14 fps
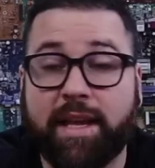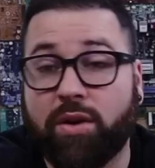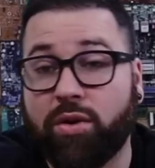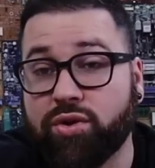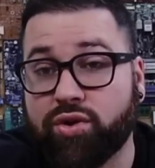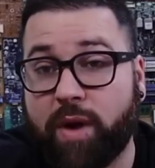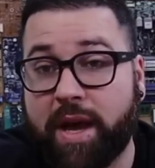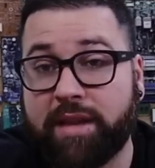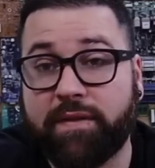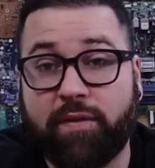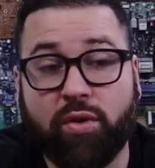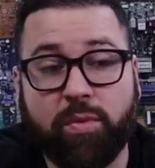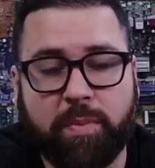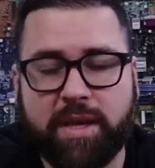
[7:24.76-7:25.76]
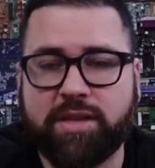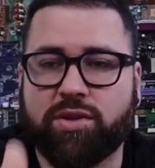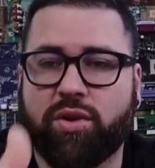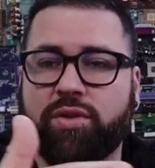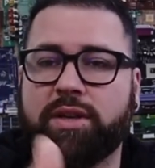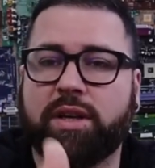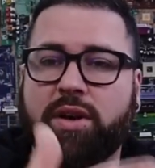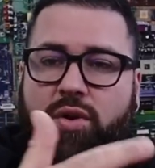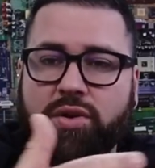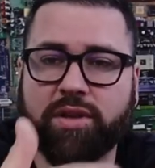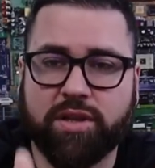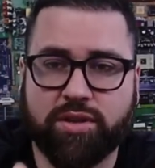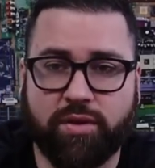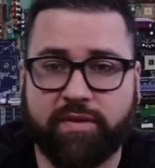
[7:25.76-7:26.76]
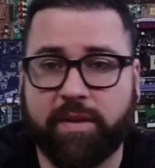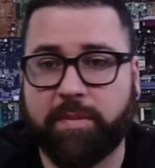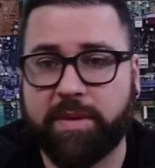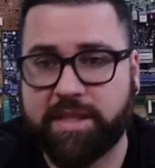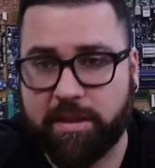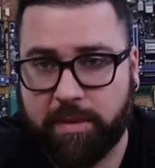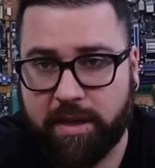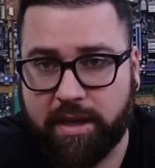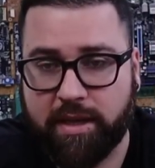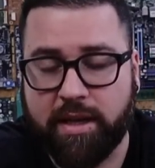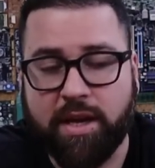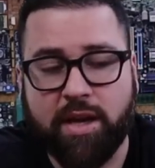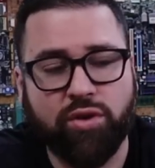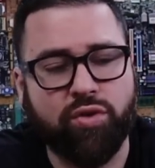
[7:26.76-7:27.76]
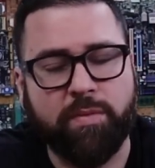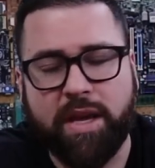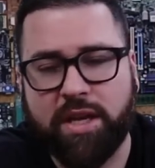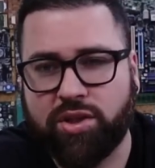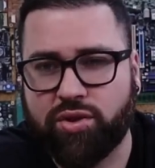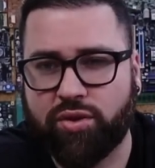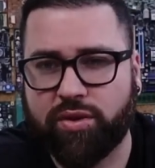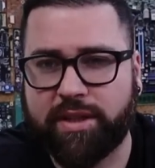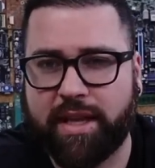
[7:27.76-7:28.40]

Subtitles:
They also add 4 pins on the corners of the PCB to make sure